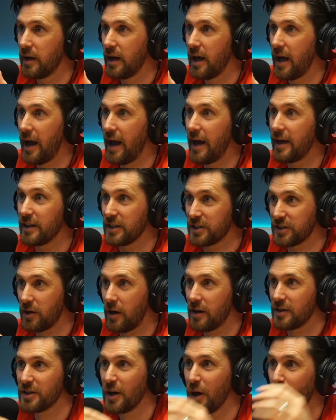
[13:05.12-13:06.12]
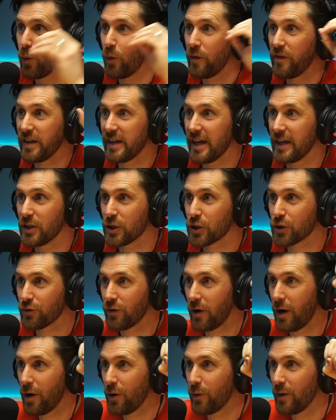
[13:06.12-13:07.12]
Right. And it starts with the
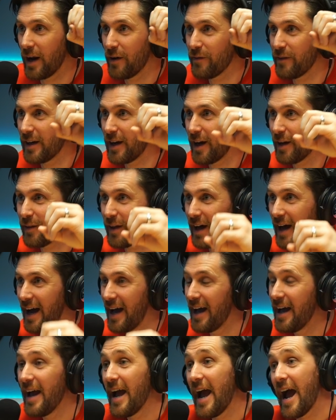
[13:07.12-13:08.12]
intro and everything like that.